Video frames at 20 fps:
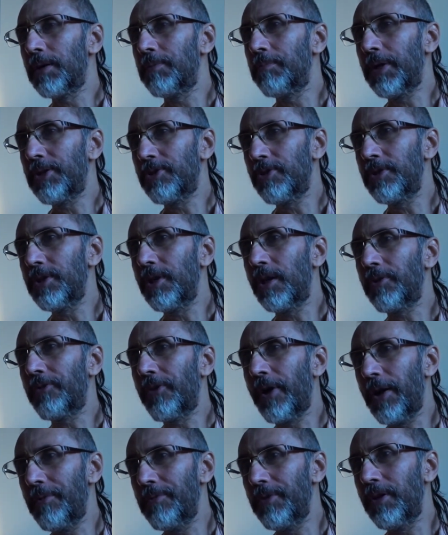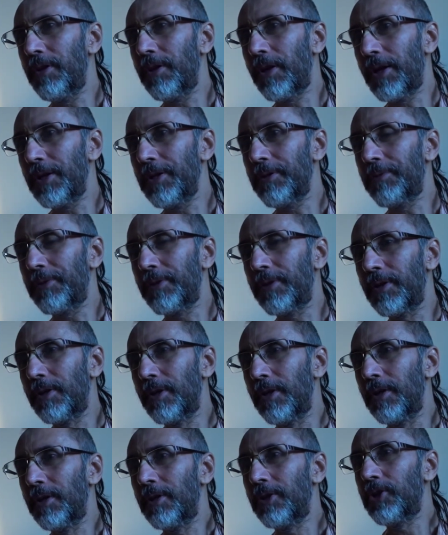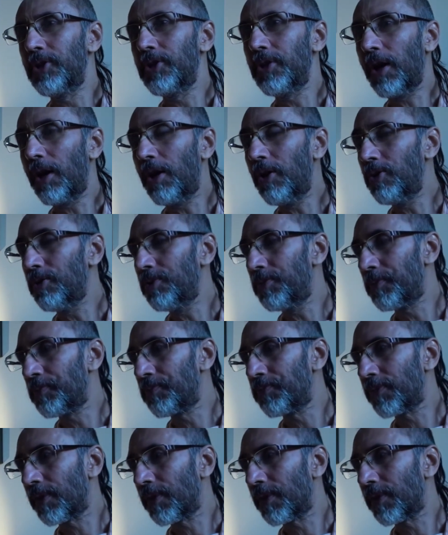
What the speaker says: material family life. Now,